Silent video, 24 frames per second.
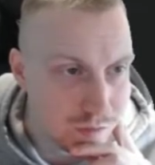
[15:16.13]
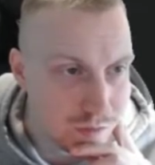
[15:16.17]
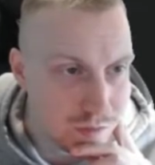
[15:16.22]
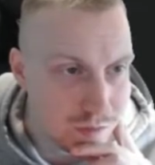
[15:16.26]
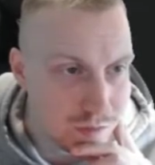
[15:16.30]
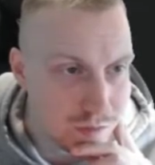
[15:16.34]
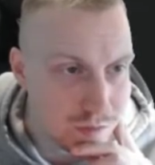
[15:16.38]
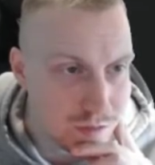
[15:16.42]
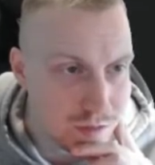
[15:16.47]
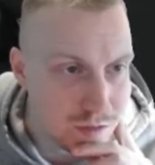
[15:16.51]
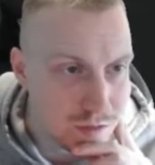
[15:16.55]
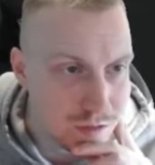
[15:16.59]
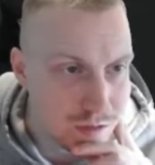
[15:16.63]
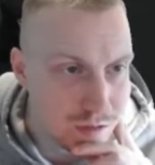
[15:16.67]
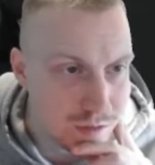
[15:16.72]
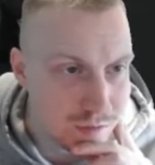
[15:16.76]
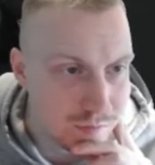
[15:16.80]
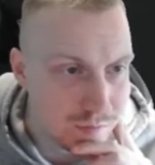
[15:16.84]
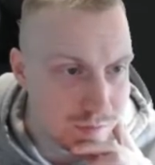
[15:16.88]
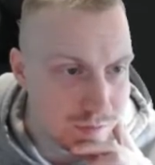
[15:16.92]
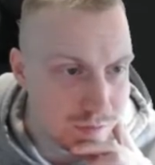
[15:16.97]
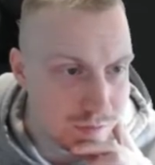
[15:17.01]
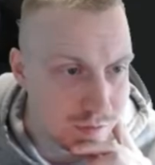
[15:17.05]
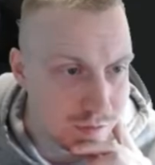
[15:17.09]
So have
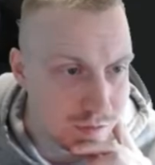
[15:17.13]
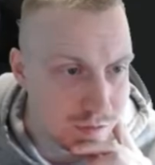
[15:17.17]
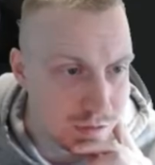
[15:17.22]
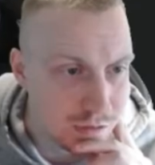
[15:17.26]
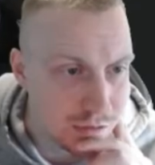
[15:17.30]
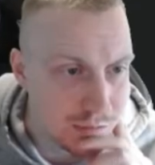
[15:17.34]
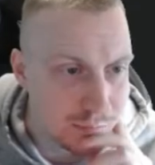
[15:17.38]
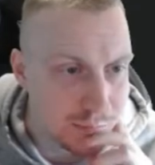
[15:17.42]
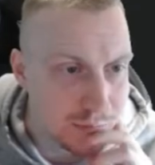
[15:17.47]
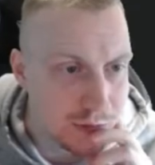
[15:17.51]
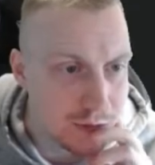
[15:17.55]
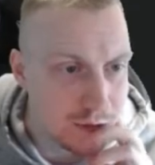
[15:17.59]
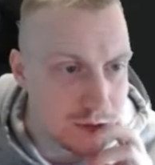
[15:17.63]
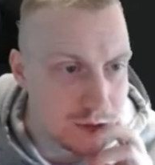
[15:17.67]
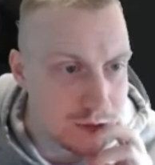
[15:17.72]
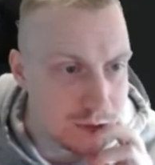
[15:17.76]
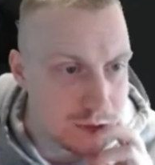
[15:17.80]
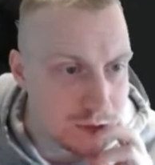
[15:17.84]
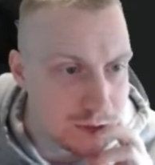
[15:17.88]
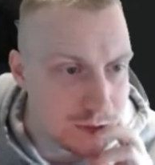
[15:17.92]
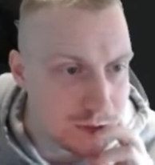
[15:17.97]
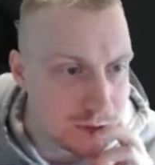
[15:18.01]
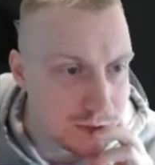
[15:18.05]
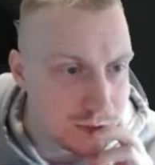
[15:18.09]
a look at the league
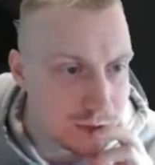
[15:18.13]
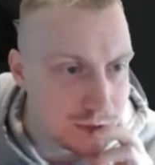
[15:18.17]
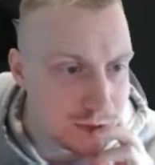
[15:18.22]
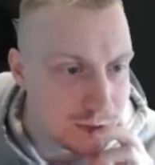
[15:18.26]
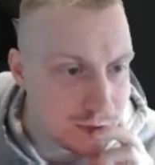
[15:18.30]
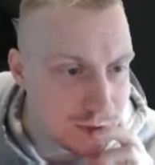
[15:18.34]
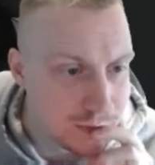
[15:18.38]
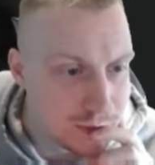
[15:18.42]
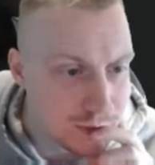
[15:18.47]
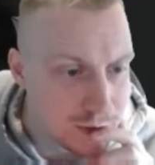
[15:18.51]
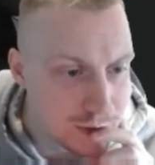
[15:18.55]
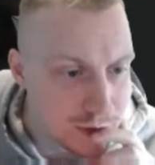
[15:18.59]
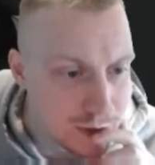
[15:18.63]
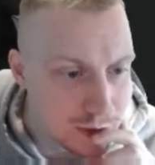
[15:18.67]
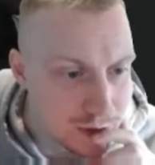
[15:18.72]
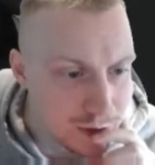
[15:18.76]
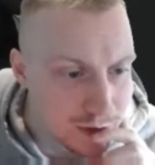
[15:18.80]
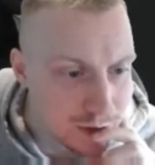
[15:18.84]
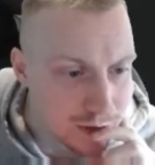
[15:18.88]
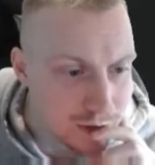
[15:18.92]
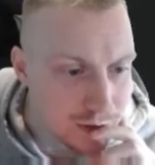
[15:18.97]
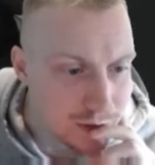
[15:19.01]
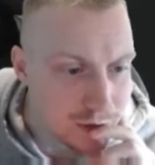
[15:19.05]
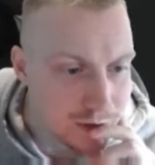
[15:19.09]
below.
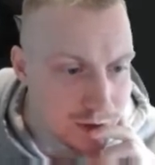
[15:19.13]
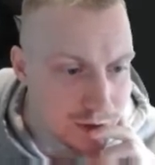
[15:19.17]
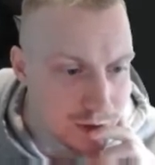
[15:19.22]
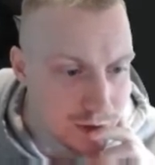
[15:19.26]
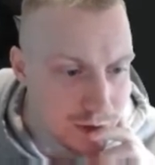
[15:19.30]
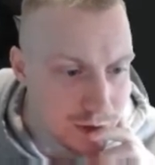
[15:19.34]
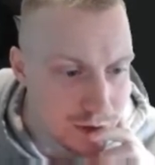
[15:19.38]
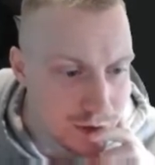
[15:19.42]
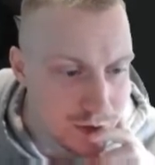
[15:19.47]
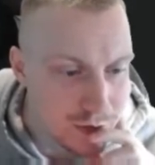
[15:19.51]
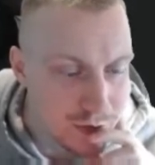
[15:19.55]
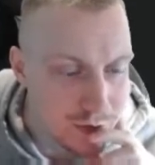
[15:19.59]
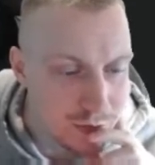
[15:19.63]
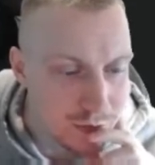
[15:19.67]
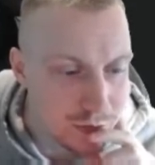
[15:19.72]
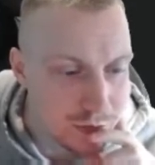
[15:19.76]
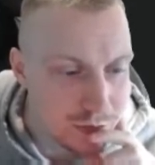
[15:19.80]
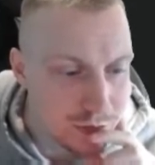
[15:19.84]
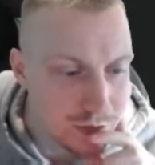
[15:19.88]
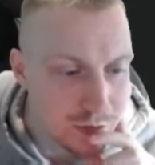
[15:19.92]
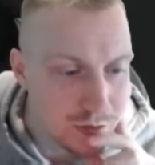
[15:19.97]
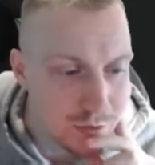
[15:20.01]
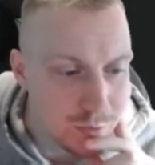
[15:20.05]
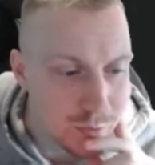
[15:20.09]

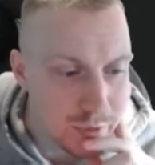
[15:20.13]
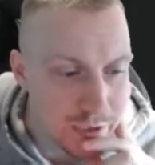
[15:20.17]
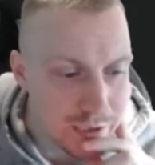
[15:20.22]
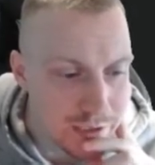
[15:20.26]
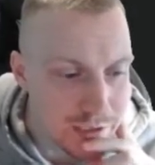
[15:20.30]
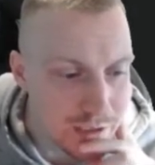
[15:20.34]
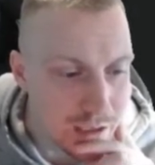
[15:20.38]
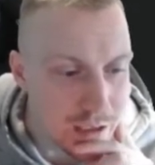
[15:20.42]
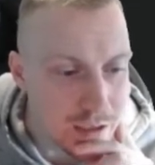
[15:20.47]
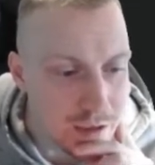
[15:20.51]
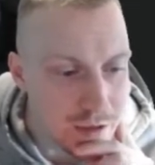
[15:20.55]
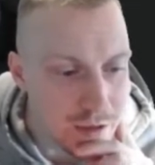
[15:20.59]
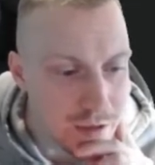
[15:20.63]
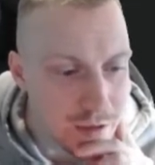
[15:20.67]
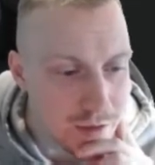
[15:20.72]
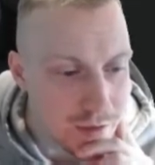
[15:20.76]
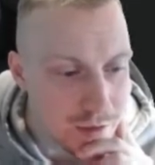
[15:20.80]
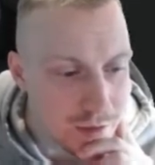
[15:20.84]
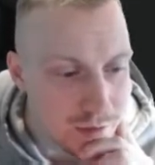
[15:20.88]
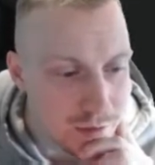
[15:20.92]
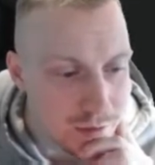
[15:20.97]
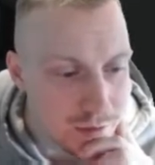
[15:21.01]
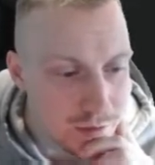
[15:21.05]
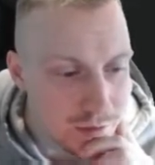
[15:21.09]
Sunderland West End,
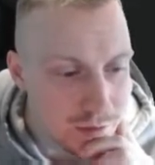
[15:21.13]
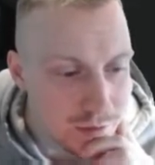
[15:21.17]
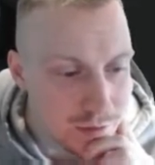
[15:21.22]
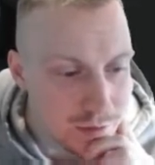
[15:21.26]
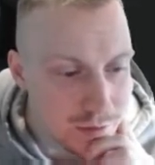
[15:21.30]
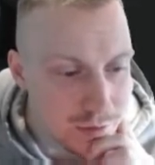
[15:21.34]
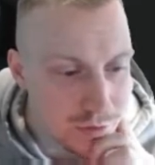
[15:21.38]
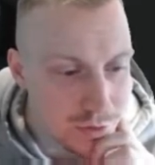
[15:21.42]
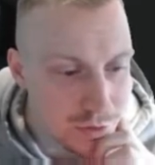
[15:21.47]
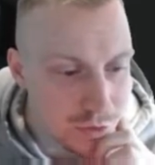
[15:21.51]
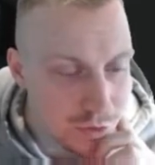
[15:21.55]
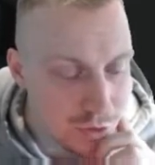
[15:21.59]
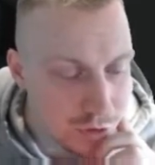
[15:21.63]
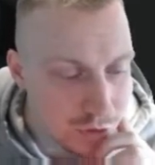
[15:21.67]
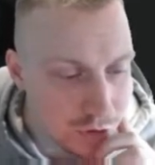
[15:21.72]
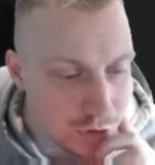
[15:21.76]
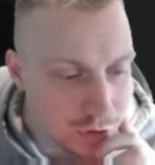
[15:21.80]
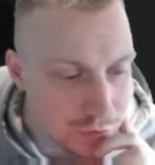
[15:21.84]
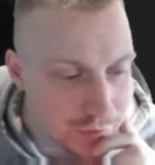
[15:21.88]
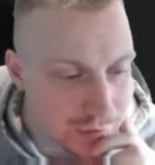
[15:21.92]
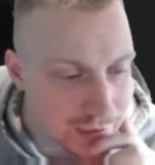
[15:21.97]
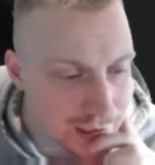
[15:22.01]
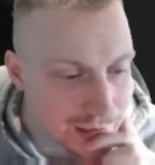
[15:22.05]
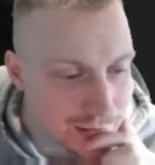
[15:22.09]

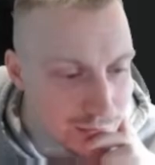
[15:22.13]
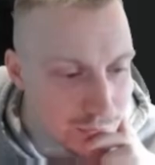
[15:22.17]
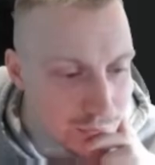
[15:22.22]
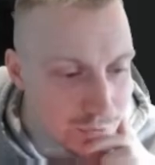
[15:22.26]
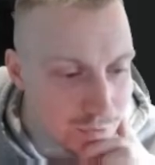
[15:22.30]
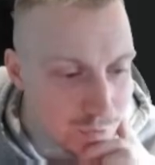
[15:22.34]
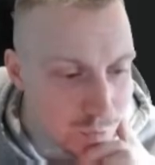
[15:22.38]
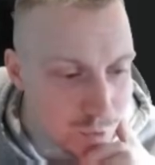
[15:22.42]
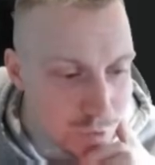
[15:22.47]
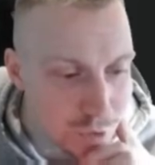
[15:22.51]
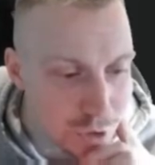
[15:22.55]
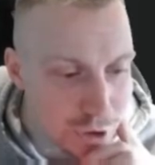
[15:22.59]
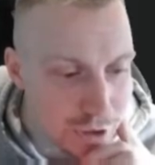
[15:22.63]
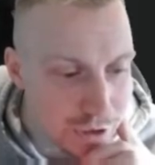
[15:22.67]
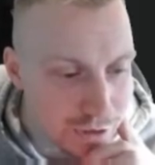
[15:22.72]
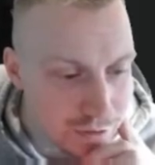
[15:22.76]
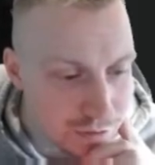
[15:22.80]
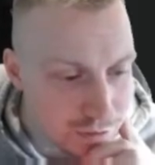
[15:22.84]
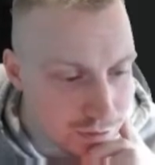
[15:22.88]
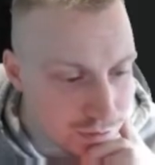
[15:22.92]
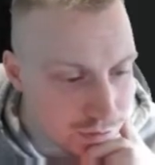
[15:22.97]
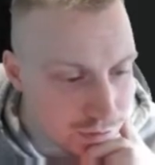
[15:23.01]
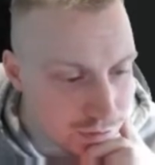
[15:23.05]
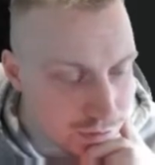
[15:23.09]
Tolaw Town,
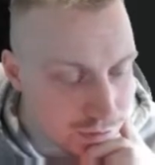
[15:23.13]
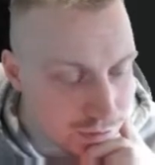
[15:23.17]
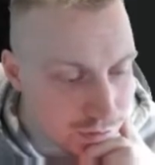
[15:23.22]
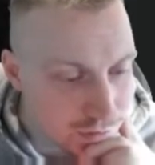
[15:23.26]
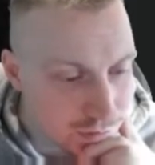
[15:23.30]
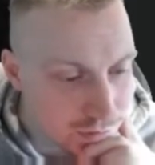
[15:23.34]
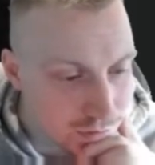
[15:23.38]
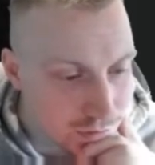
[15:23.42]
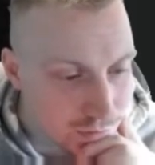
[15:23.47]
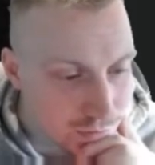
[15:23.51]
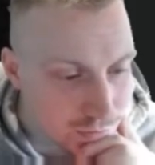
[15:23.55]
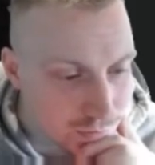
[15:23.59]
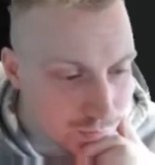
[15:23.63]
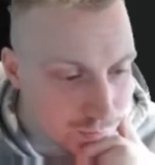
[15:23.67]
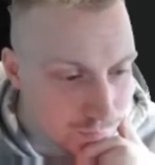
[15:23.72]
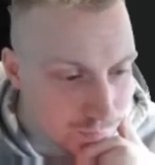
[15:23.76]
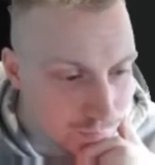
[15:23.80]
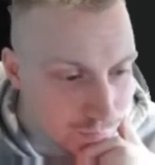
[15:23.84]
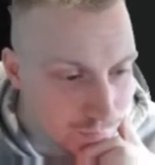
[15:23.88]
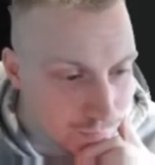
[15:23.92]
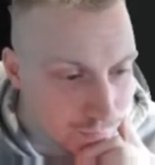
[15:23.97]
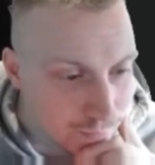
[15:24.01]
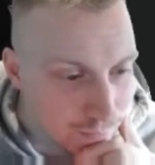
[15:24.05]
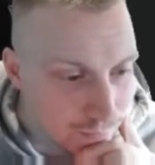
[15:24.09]
Washington,
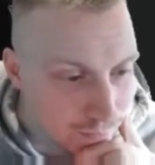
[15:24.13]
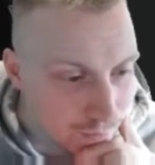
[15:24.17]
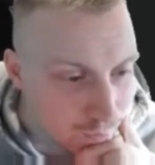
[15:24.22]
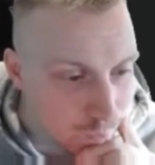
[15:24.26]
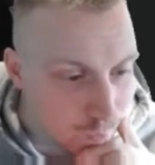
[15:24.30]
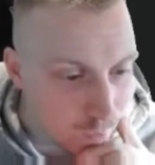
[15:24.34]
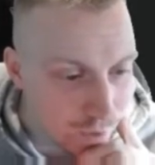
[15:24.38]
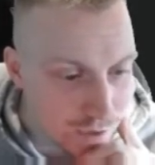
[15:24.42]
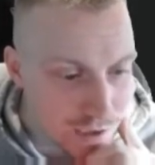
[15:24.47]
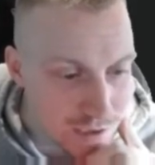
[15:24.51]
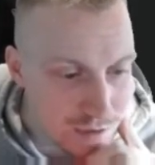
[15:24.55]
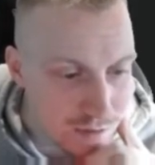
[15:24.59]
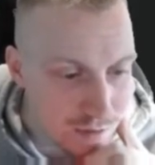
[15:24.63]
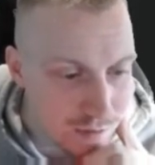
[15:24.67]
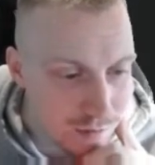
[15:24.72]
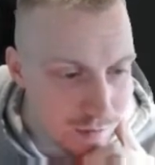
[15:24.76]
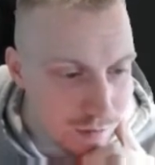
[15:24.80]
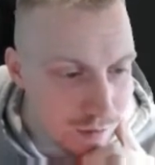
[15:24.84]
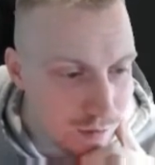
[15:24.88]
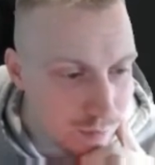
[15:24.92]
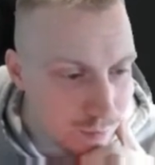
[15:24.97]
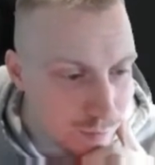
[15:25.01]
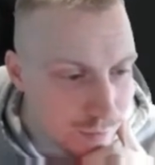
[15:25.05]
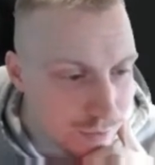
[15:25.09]
West
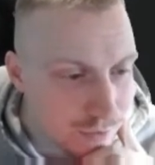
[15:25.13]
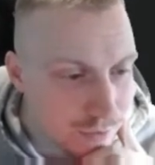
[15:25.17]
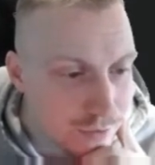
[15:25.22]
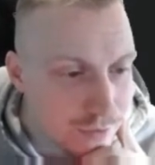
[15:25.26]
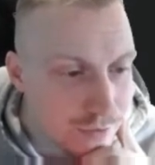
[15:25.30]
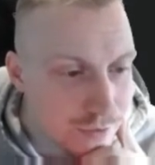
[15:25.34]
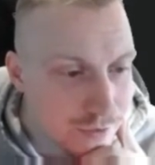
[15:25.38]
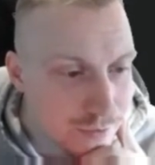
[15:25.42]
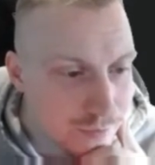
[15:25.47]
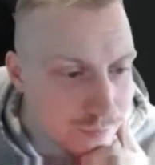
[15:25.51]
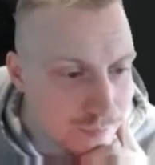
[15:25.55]
Allotment.